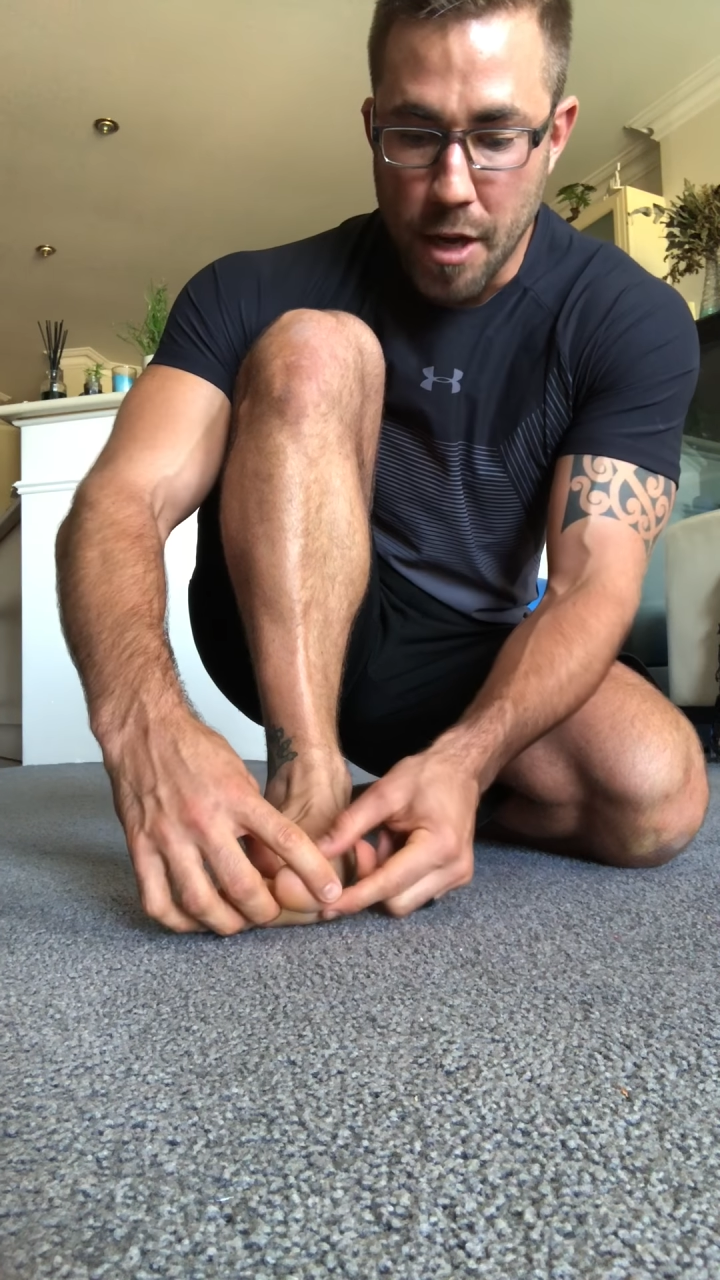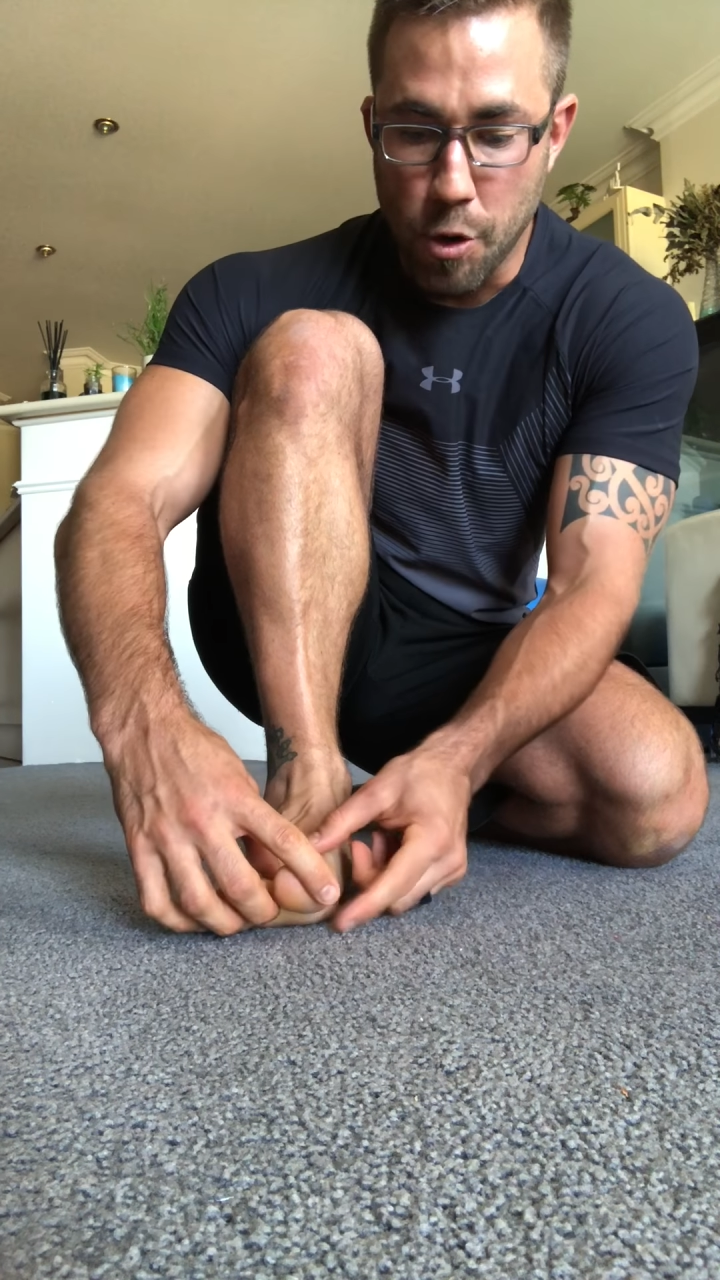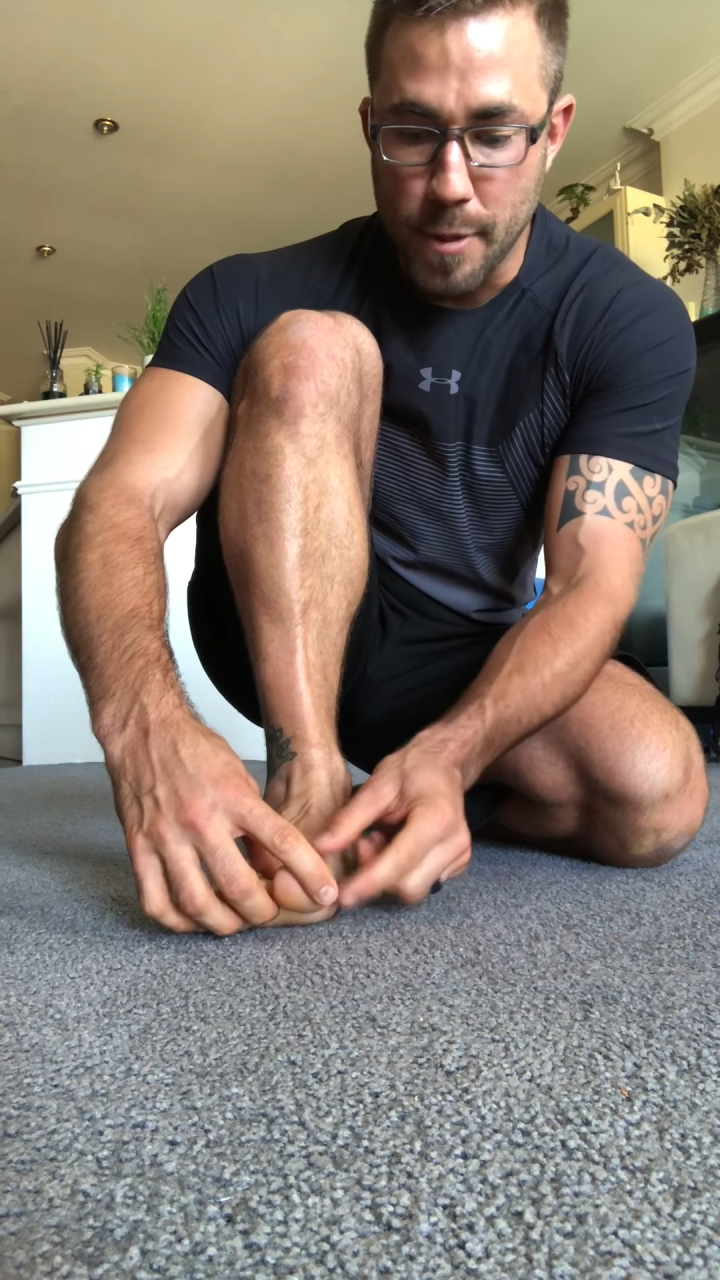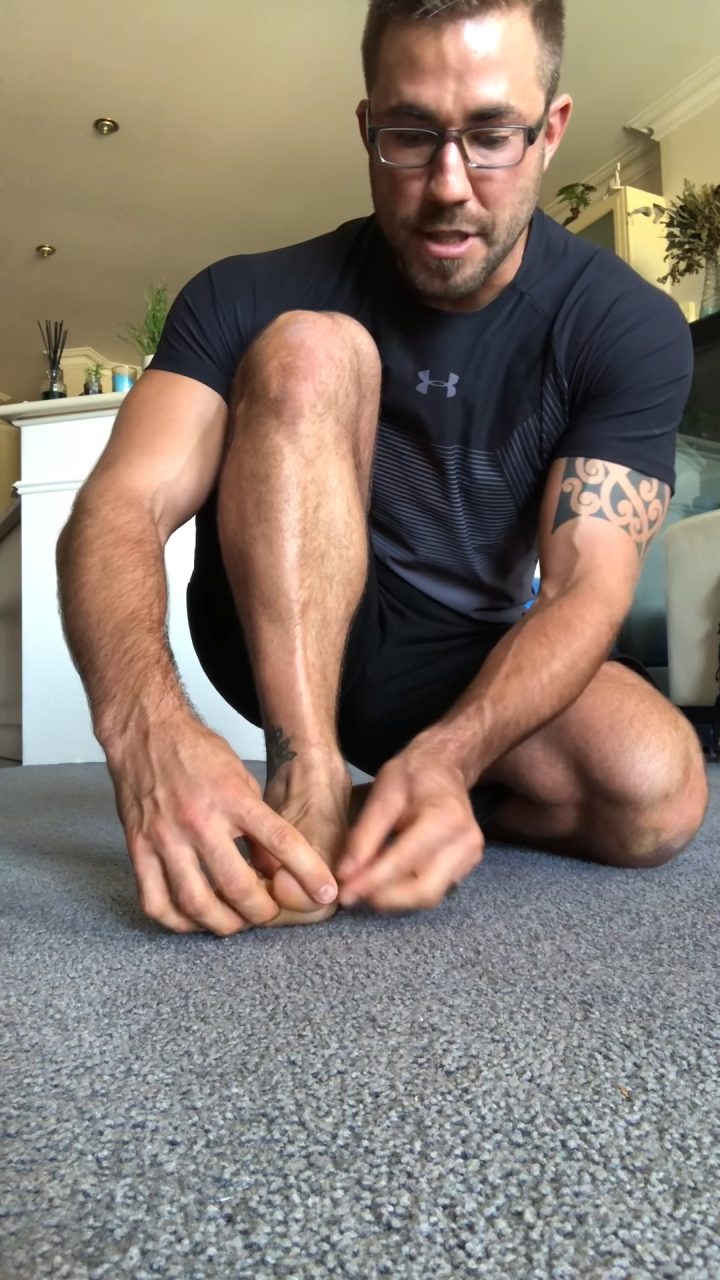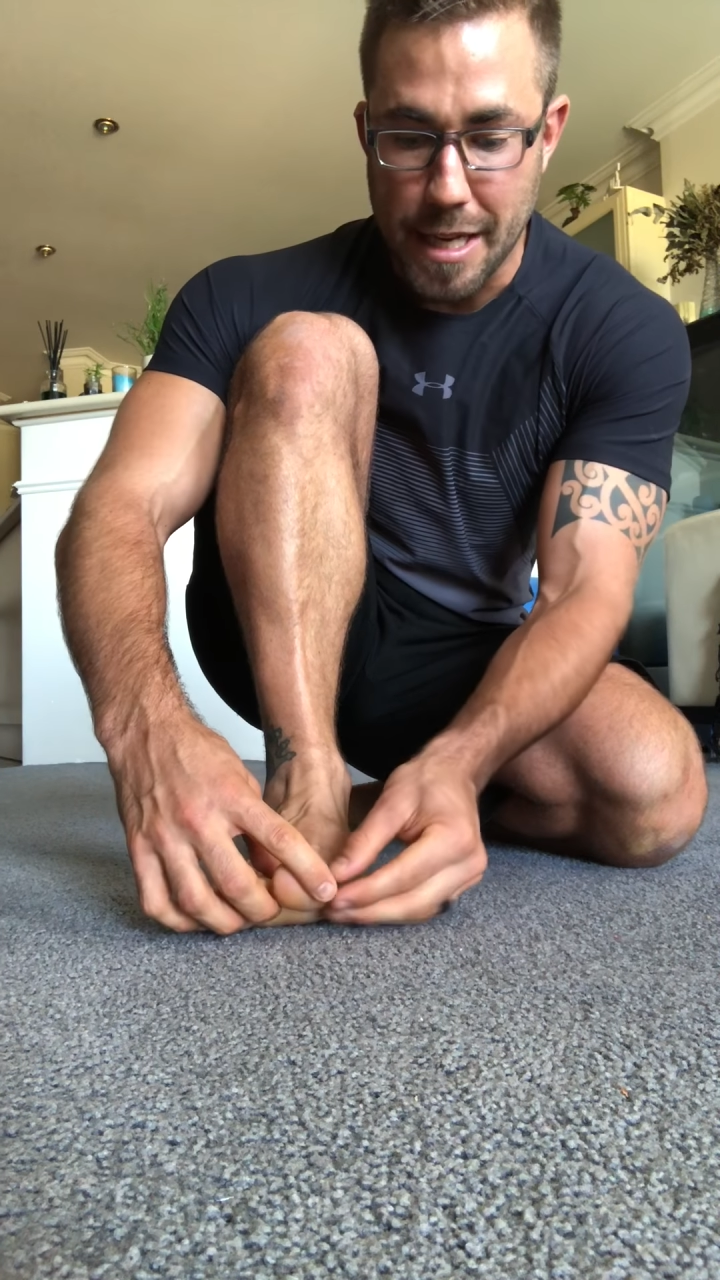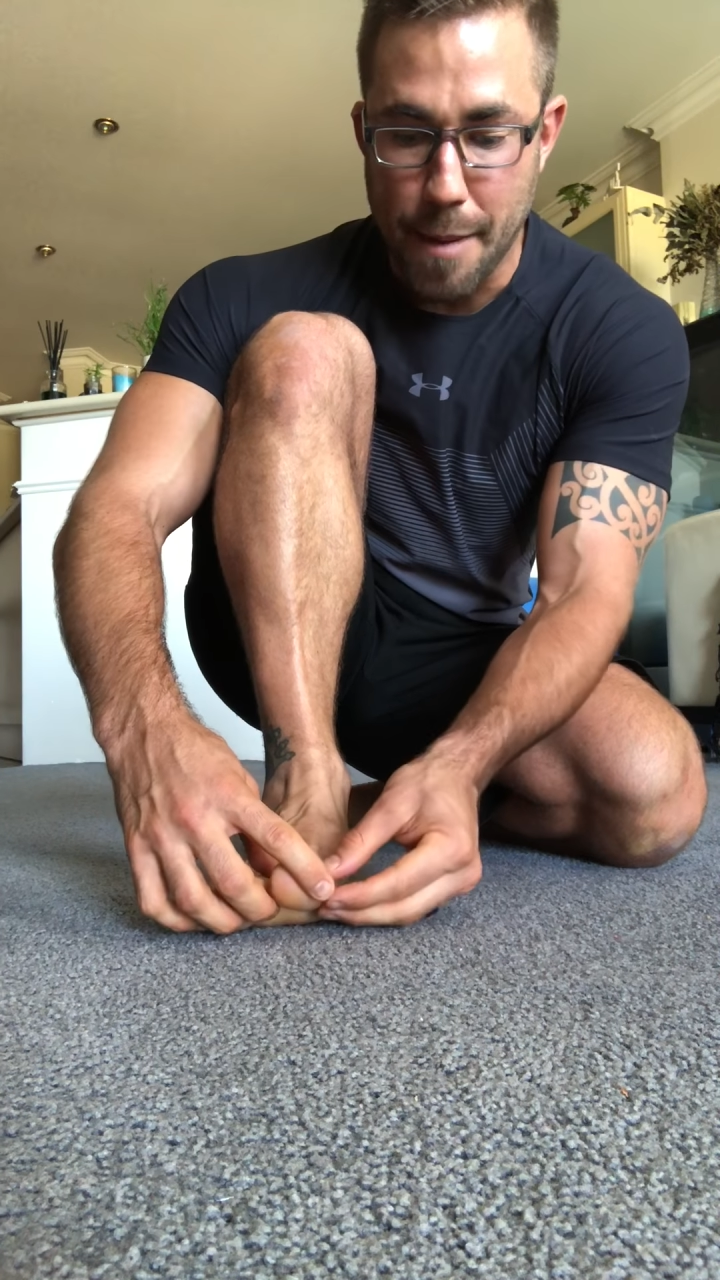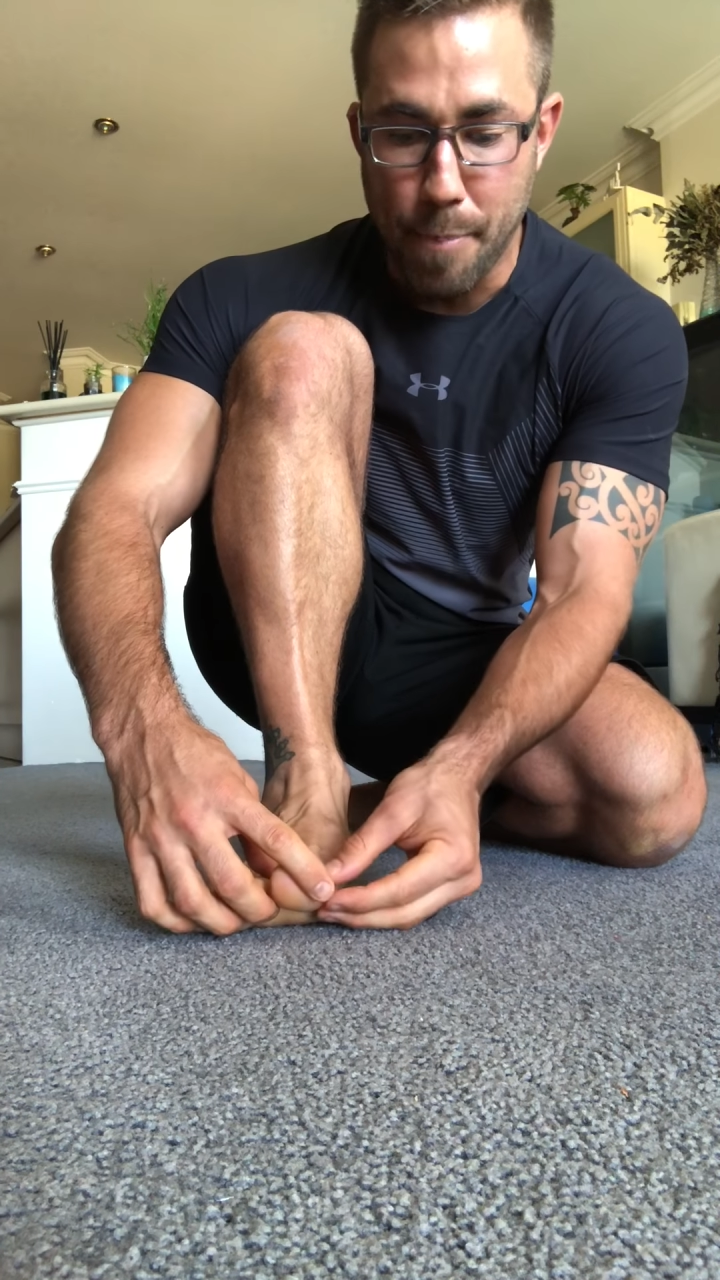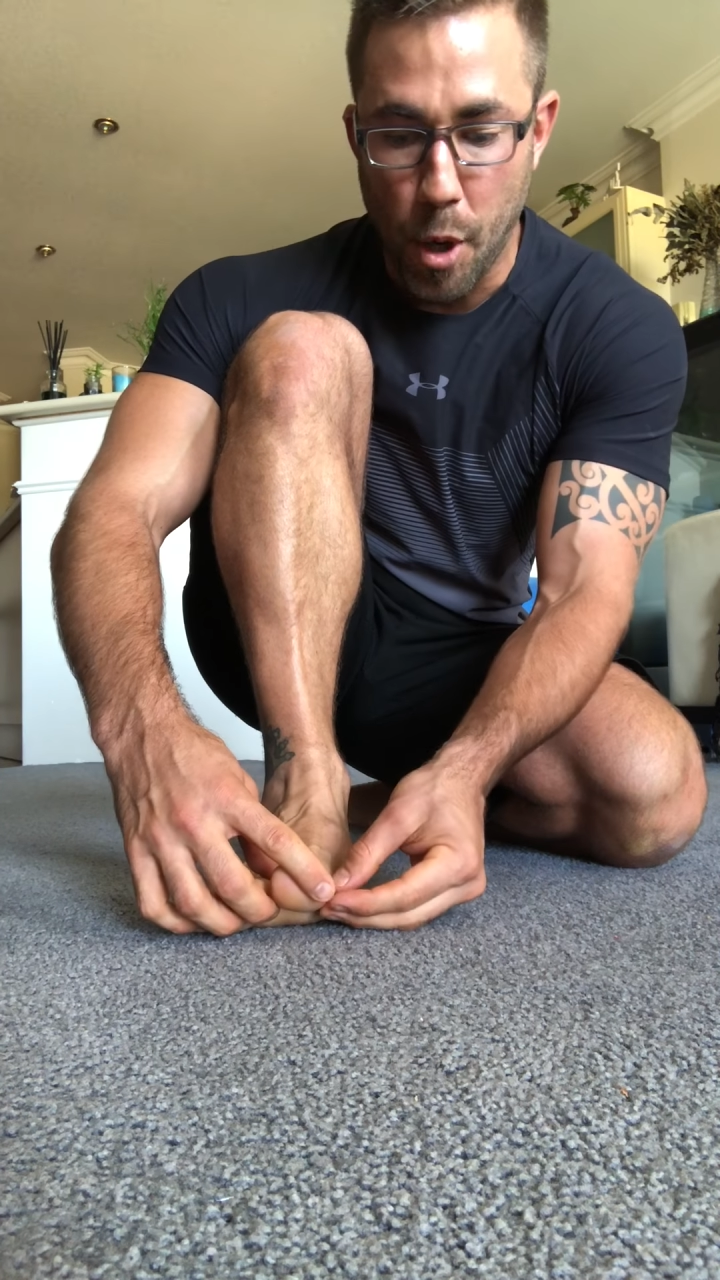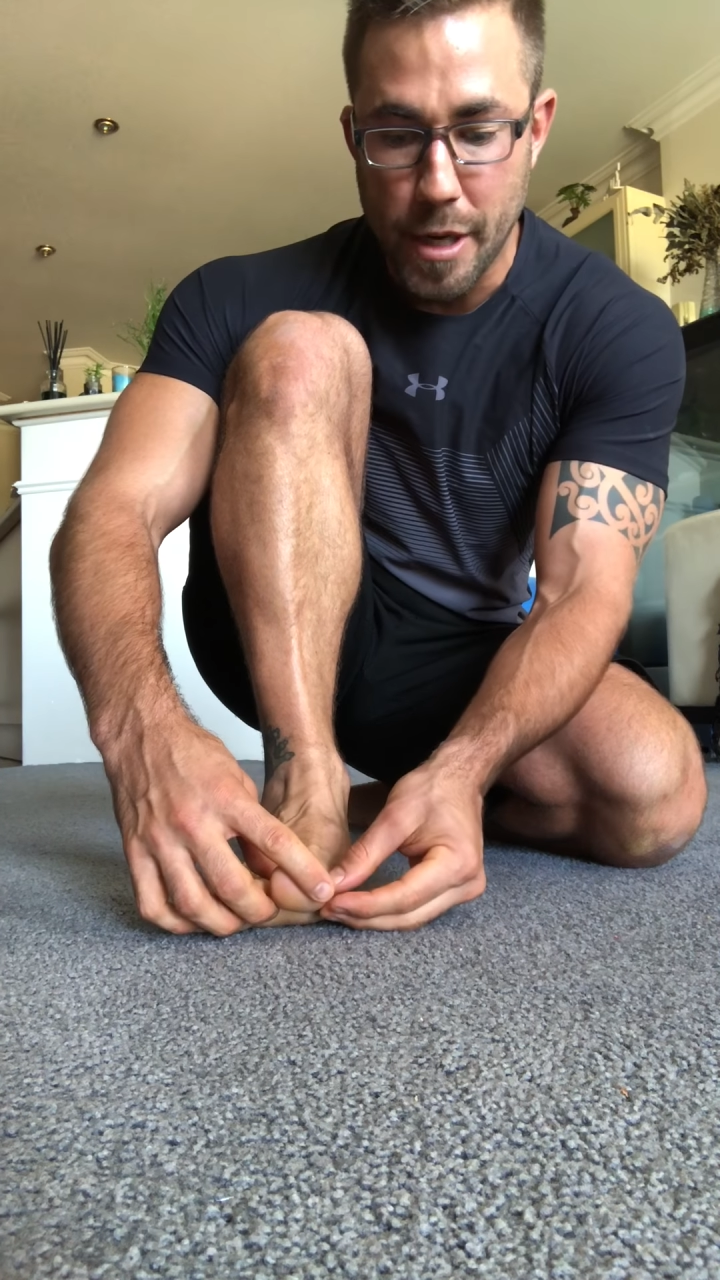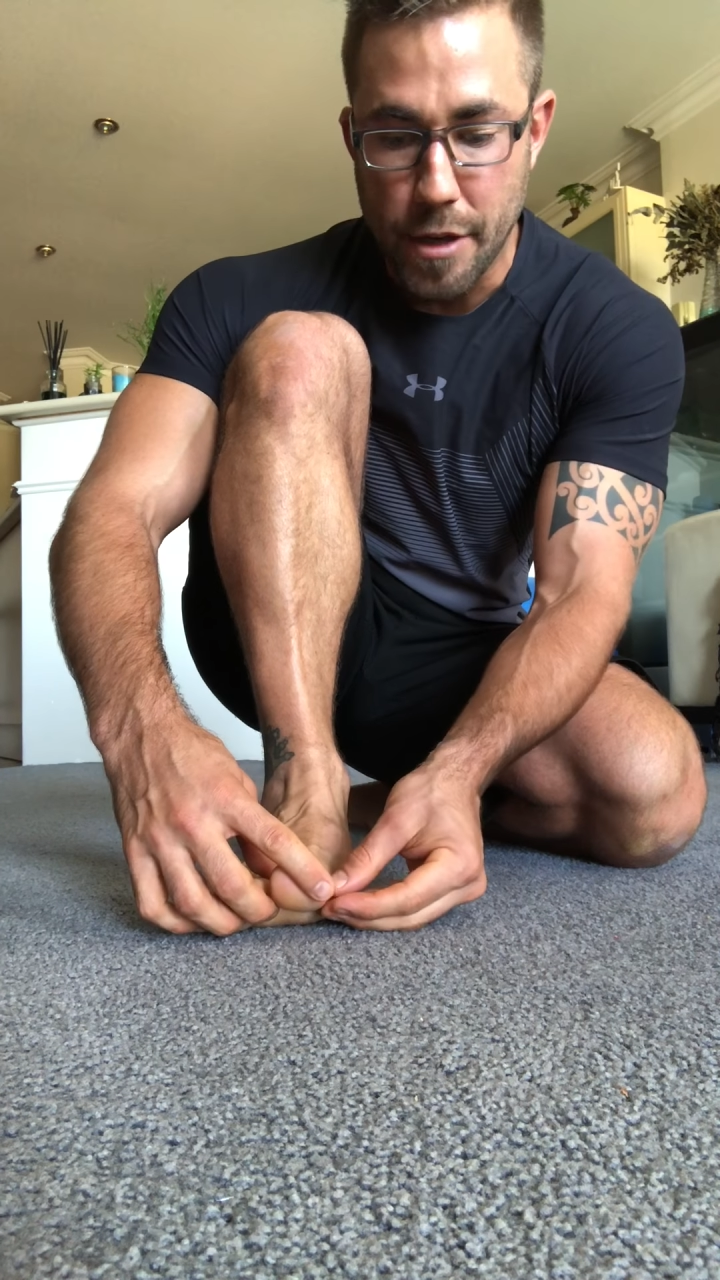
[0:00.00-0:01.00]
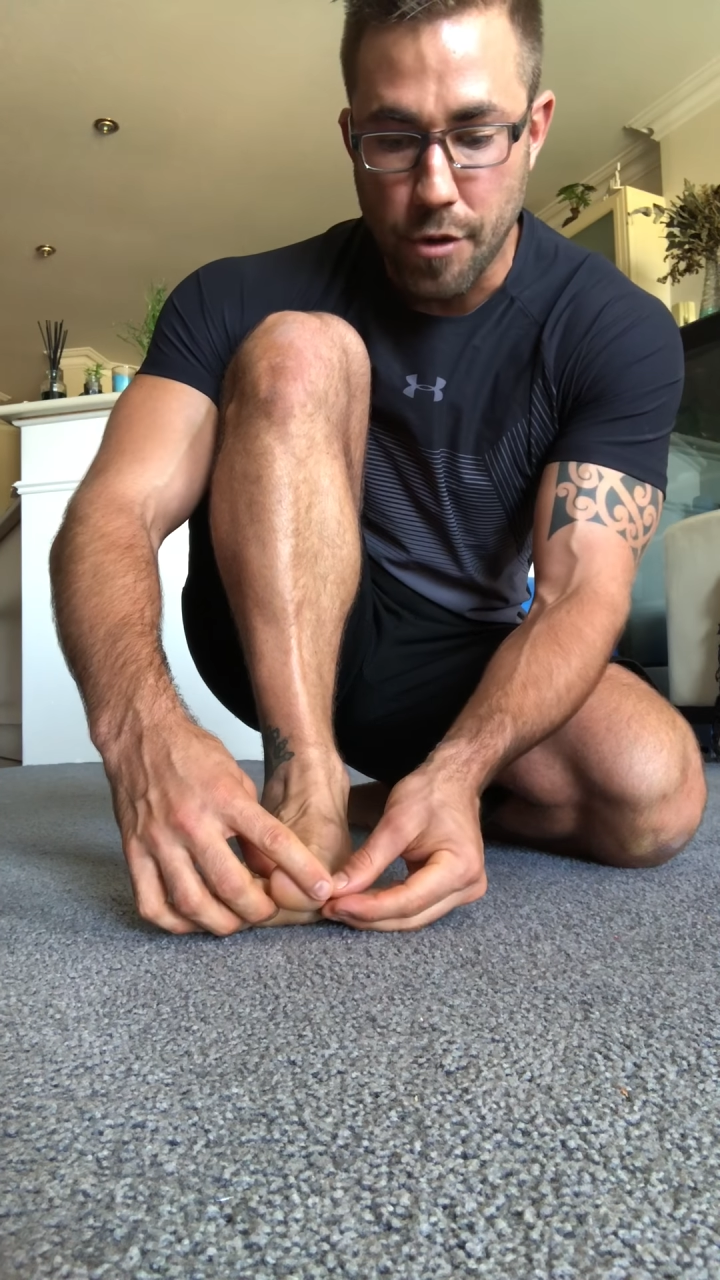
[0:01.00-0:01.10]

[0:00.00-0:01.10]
almost like a bony